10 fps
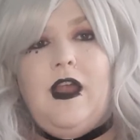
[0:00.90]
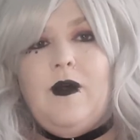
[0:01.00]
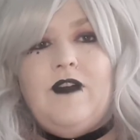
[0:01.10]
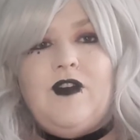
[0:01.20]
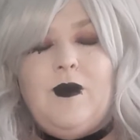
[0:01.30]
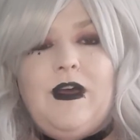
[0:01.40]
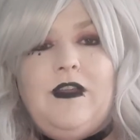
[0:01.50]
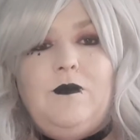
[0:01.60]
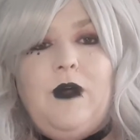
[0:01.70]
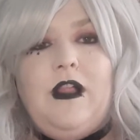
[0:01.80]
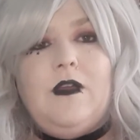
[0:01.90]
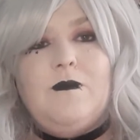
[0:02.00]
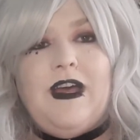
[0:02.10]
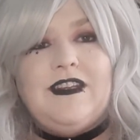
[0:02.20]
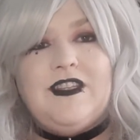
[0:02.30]
everyone, welcome
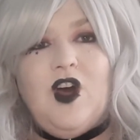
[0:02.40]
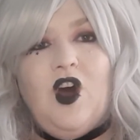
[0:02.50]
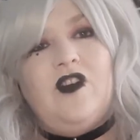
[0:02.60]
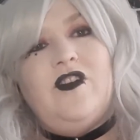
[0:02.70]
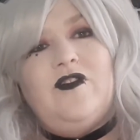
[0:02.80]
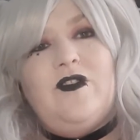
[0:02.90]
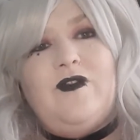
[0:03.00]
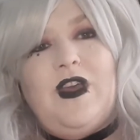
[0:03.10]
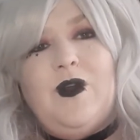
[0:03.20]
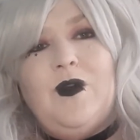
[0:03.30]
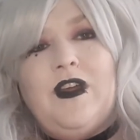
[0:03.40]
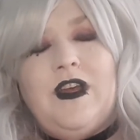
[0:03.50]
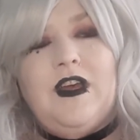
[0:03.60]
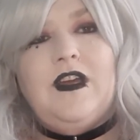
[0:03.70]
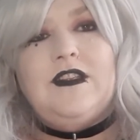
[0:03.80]
back to the Horror Review.
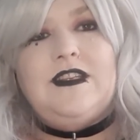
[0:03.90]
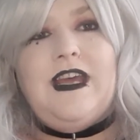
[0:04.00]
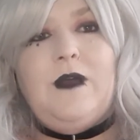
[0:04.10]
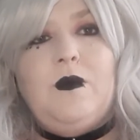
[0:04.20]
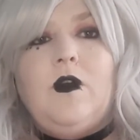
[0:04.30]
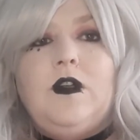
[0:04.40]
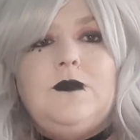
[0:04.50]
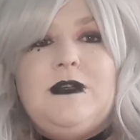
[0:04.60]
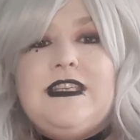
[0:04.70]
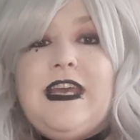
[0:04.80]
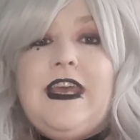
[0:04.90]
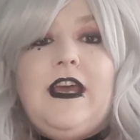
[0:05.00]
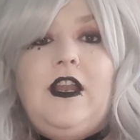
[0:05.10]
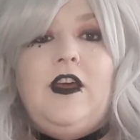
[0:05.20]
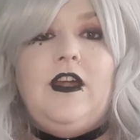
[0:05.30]
Today we're going to be
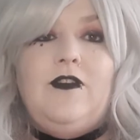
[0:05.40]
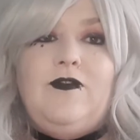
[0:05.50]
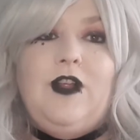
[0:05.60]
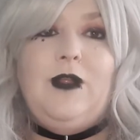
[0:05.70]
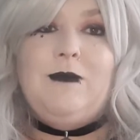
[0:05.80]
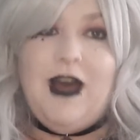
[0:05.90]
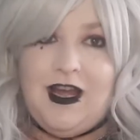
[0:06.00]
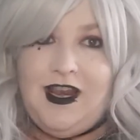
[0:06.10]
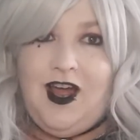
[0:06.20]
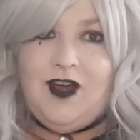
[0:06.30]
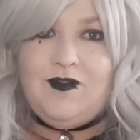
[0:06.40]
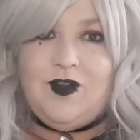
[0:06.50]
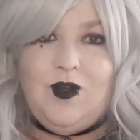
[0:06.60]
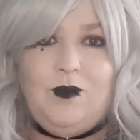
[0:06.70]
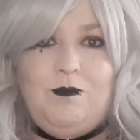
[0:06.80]
taking a look at a film I love
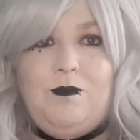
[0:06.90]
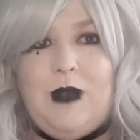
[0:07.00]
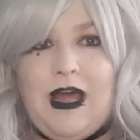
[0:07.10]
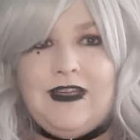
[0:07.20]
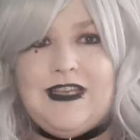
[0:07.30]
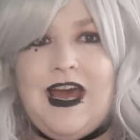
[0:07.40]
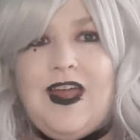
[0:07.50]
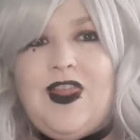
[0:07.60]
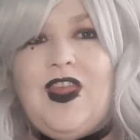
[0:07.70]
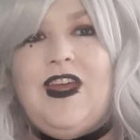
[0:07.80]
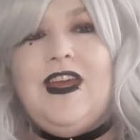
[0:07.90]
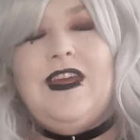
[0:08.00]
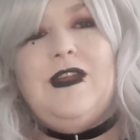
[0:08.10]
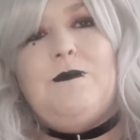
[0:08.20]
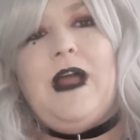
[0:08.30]
called Black Death.
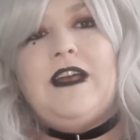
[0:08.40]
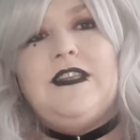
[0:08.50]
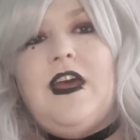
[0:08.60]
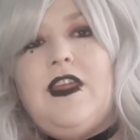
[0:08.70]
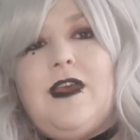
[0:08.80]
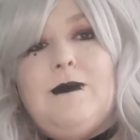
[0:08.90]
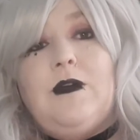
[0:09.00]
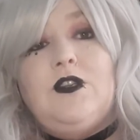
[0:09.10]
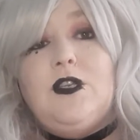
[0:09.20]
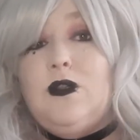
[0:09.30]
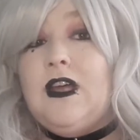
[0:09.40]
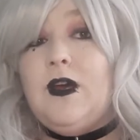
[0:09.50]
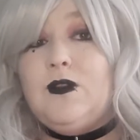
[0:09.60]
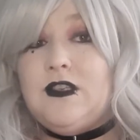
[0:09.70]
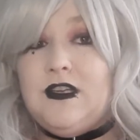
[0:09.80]
Now Black Death came out in
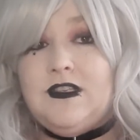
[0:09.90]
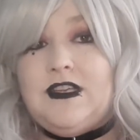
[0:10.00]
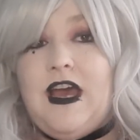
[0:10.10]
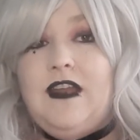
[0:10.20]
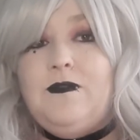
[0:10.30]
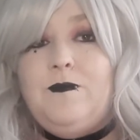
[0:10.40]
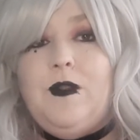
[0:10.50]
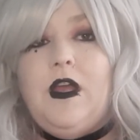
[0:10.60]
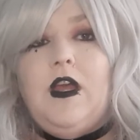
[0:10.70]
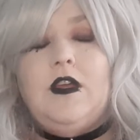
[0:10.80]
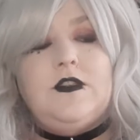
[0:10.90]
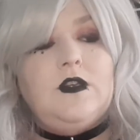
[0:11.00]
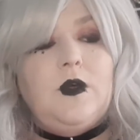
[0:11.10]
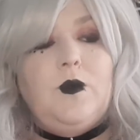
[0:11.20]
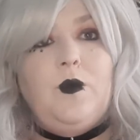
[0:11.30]
2010,
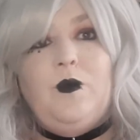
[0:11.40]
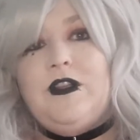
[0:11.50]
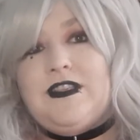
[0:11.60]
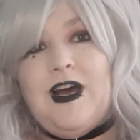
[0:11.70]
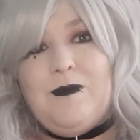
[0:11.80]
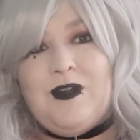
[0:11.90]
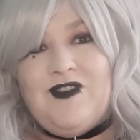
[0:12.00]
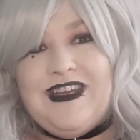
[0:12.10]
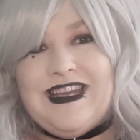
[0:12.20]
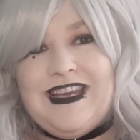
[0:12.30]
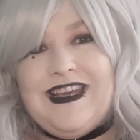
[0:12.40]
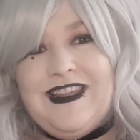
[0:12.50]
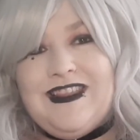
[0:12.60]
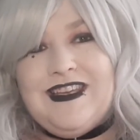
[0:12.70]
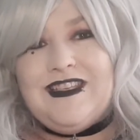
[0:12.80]
so we'll start by
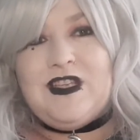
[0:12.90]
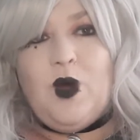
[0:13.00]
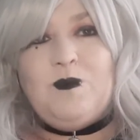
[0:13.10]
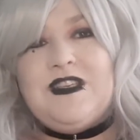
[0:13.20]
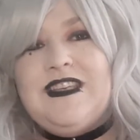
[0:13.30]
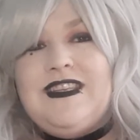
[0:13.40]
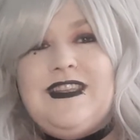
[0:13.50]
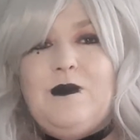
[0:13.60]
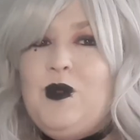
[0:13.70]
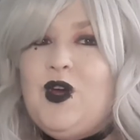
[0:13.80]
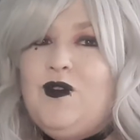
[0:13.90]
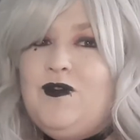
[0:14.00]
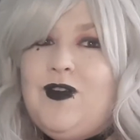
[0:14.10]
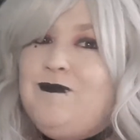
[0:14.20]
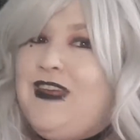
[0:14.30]
reading the synopsis and then we'll go
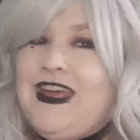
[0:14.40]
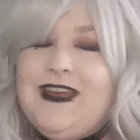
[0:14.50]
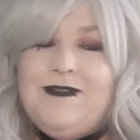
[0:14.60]
from there.